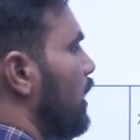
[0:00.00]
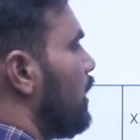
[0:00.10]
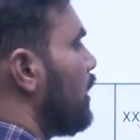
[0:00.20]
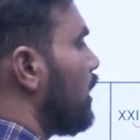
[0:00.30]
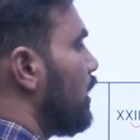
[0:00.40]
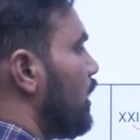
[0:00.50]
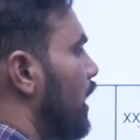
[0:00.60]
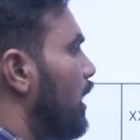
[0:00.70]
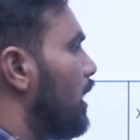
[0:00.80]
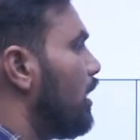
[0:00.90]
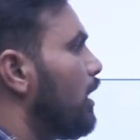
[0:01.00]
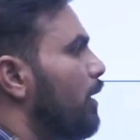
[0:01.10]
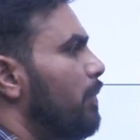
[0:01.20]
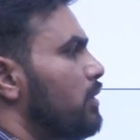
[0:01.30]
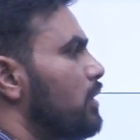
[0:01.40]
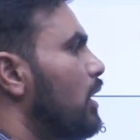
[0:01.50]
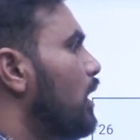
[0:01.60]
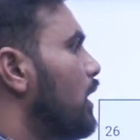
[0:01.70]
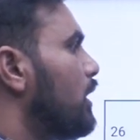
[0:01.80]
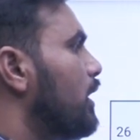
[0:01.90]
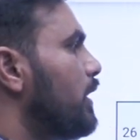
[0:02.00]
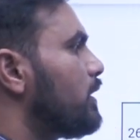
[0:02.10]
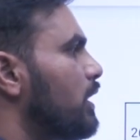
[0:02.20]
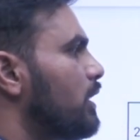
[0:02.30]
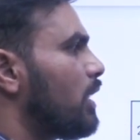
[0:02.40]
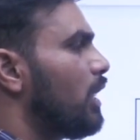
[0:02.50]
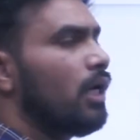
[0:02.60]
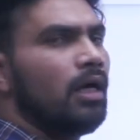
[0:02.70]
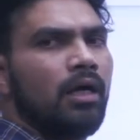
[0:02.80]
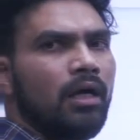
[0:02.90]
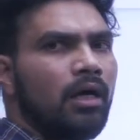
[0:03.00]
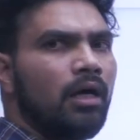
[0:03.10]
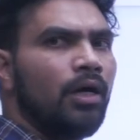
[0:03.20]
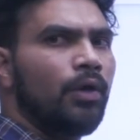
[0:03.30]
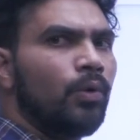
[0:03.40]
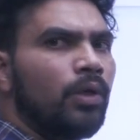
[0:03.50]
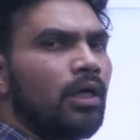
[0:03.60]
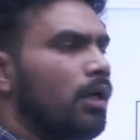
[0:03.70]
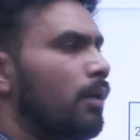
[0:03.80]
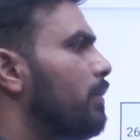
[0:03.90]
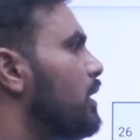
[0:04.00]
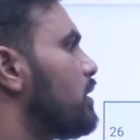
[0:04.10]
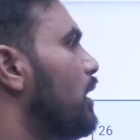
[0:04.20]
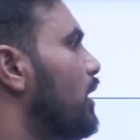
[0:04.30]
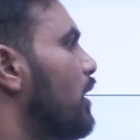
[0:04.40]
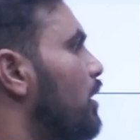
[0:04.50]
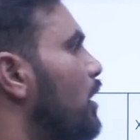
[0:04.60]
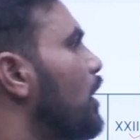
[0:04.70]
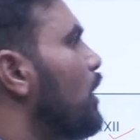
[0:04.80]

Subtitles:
Hindi and repels. These things are noted or mentioned here.